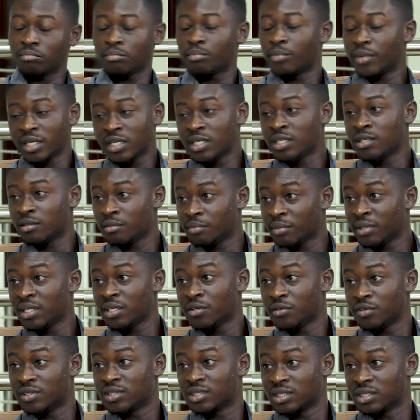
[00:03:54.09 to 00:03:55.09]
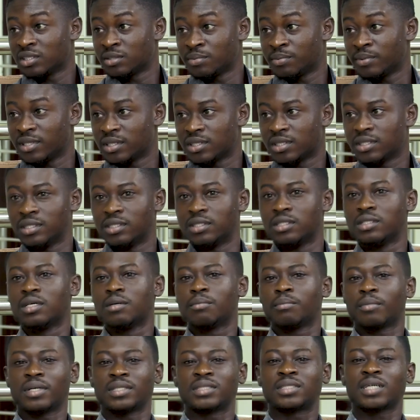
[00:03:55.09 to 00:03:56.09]
many many reasons per se.
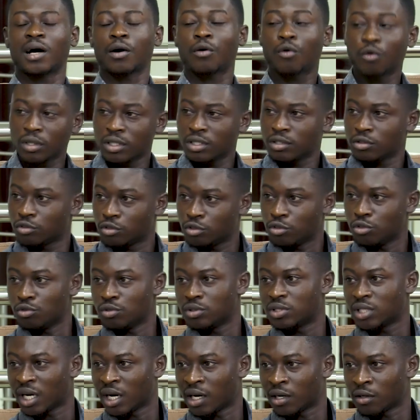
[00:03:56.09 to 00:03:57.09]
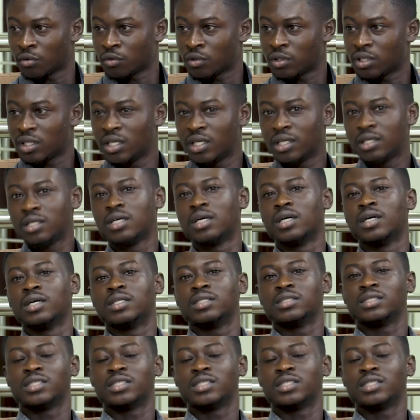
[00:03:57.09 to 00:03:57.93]
Okay. But according to UTAG, okay, yes.